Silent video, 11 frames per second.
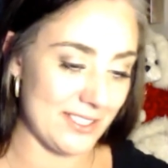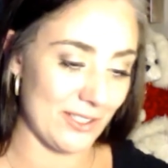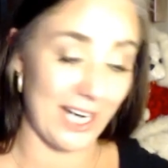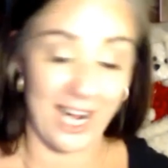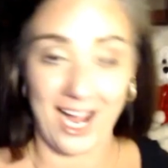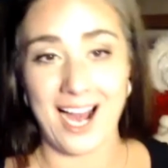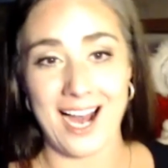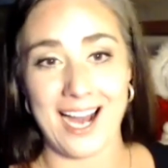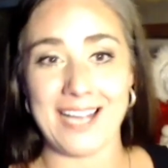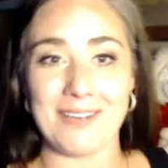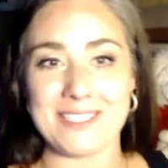or
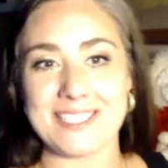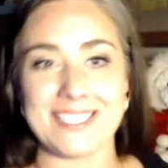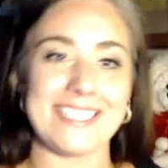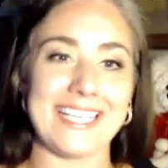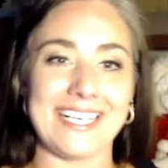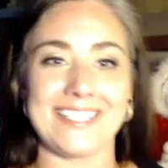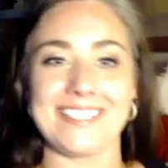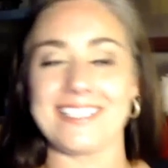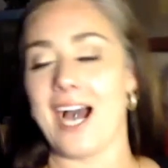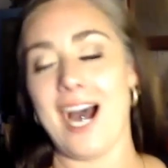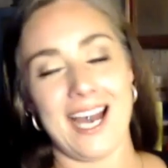I wasn't there and
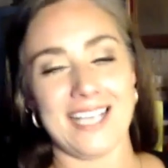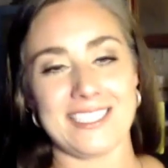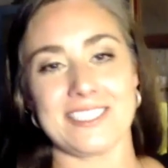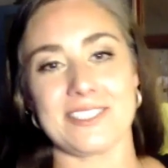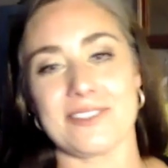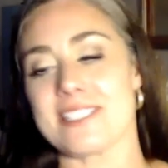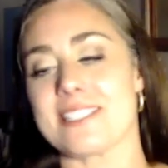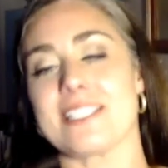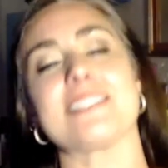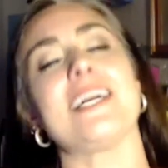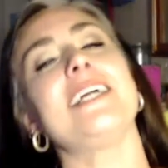I didn't do these
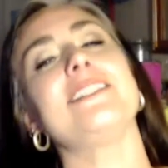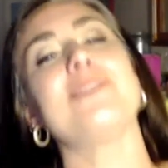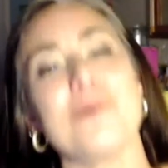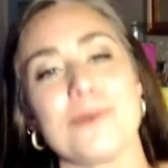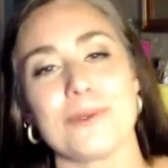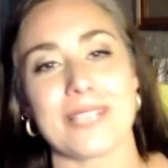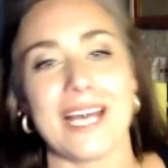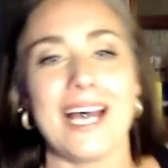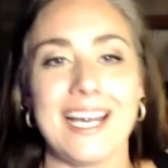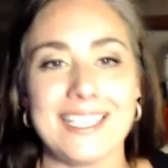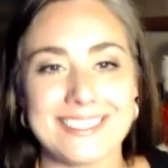things. I know
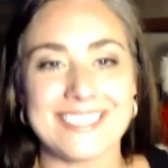that,